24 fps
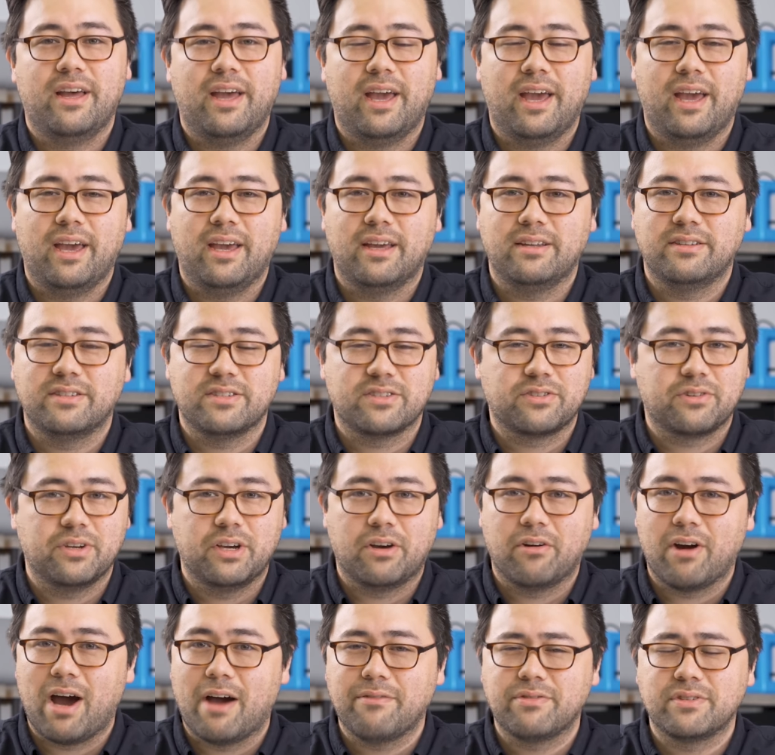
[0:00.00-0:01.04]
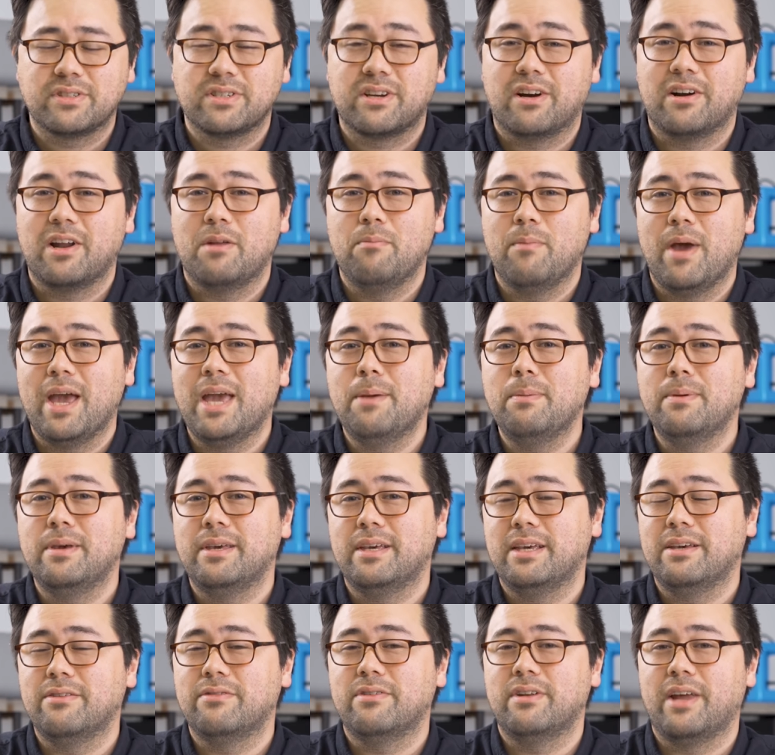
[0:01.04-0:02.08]
a discrete graphics card, and maybe
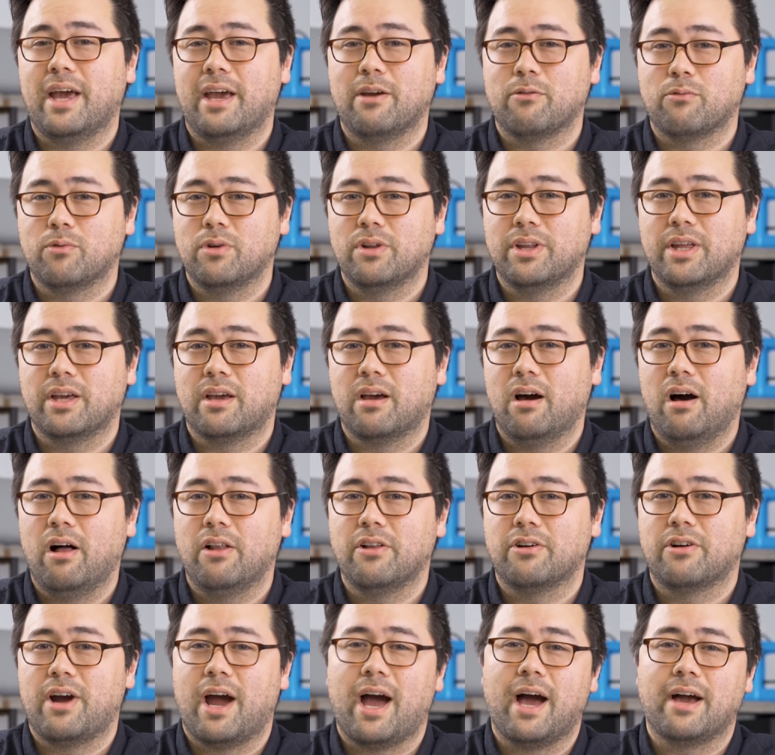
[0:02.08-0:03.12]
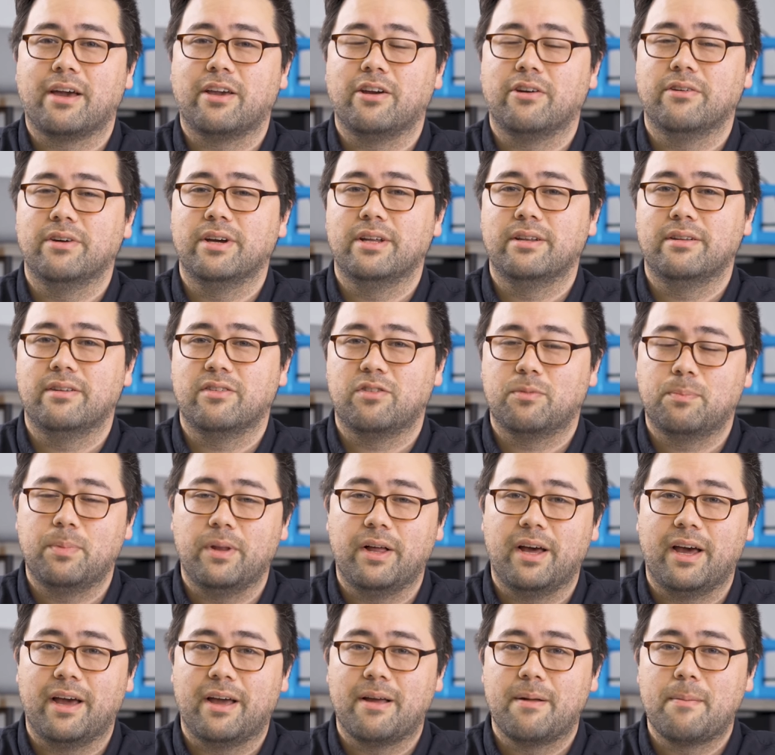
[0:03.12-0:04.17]
even a really color accurate
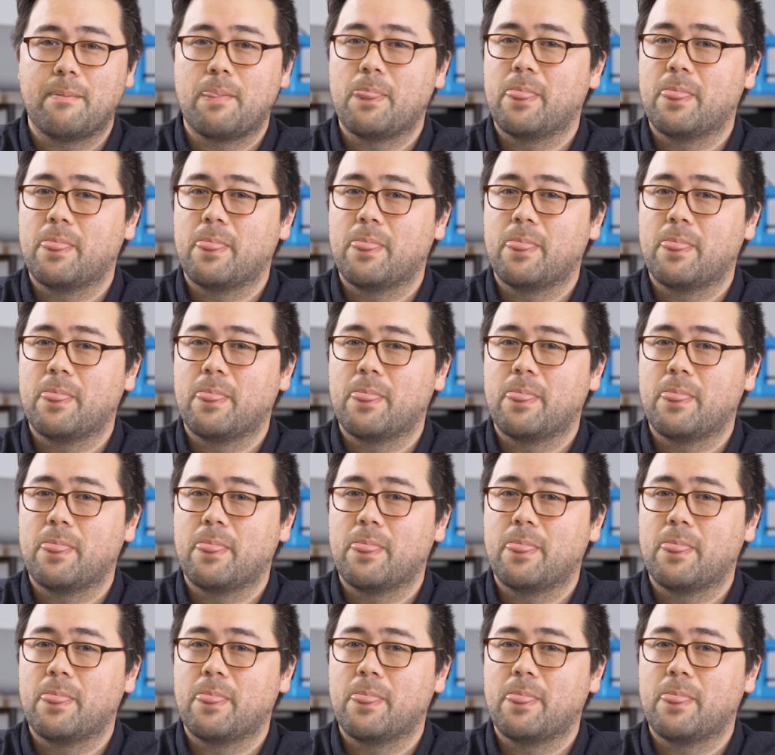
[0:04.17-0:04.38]
display.